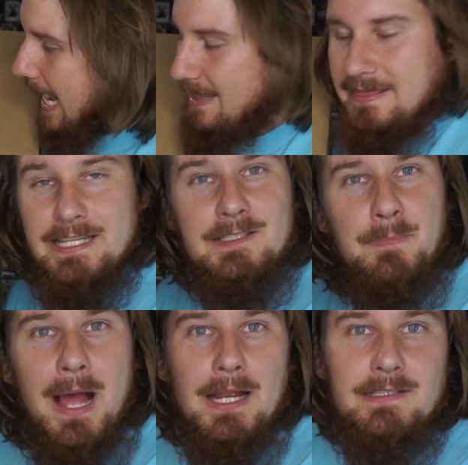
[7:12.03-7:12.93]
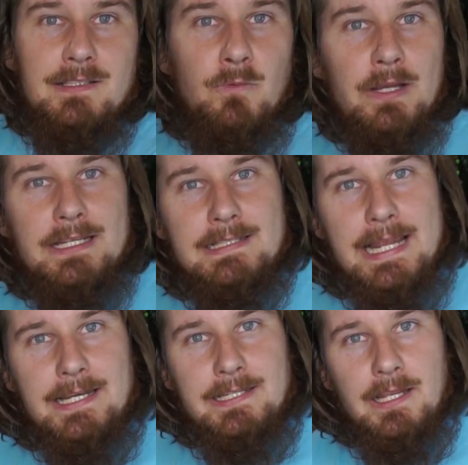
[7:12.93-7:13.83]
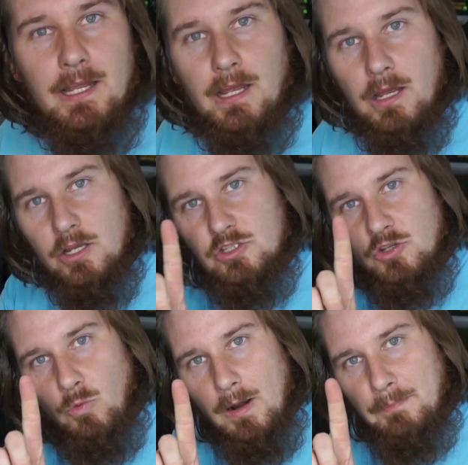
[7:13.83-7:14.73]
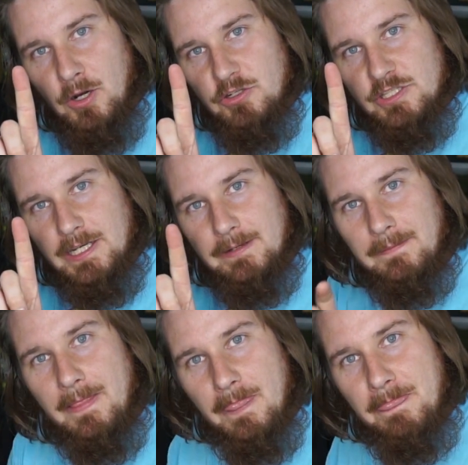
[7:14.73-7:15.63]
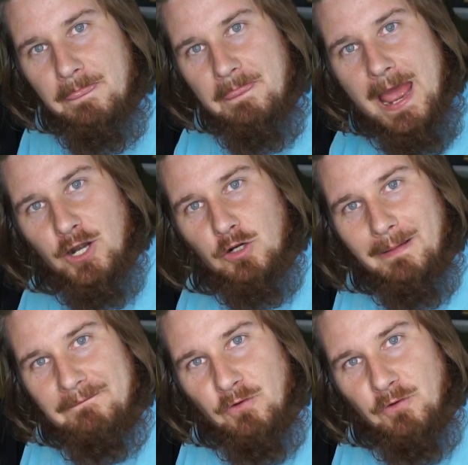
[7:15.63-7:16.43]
and this box will get sent to one person. That hurt my